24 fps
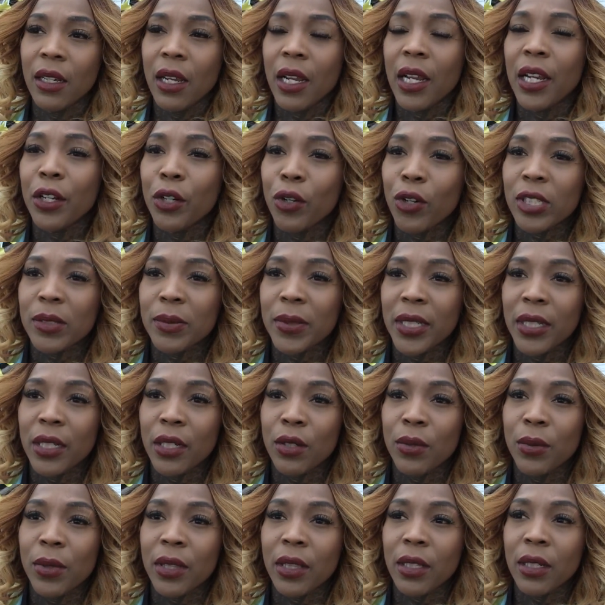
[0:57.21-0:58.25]
endorsement
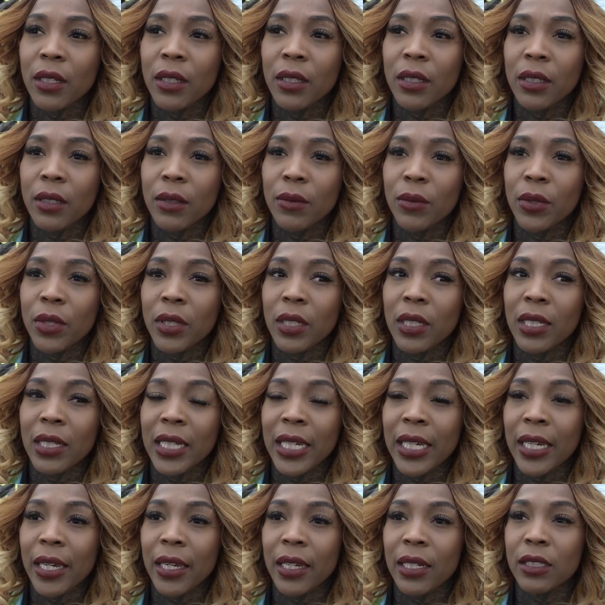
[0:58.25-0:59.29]
deal with the
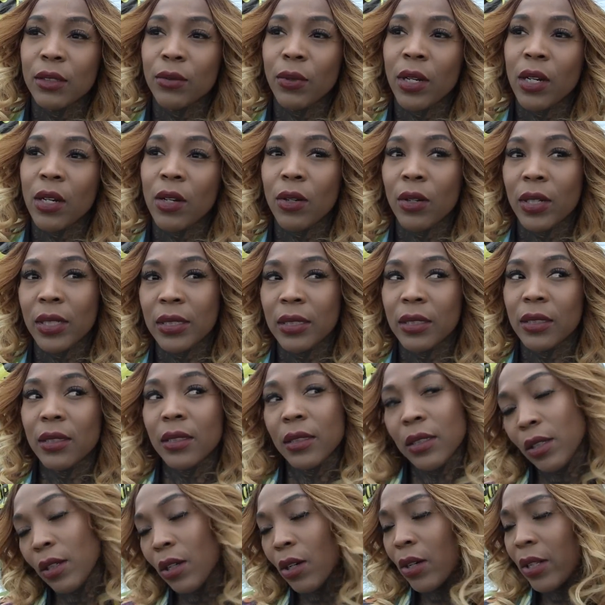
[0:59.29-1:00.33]
league as well as,
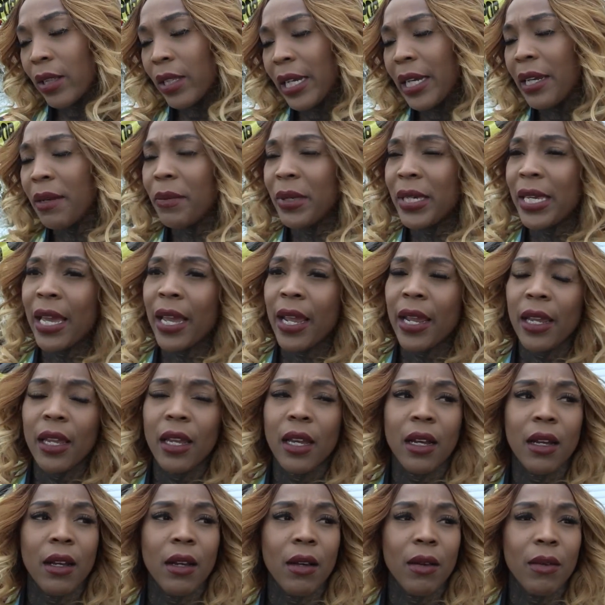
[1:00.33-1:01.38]
you know, at the
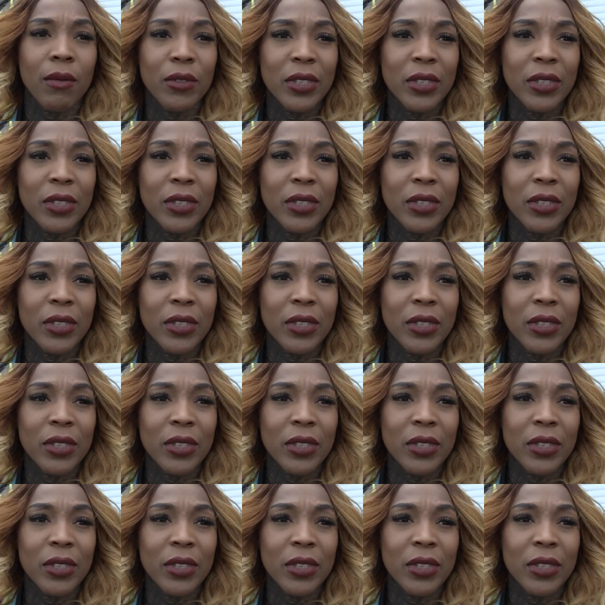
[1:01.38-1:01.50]
NBA.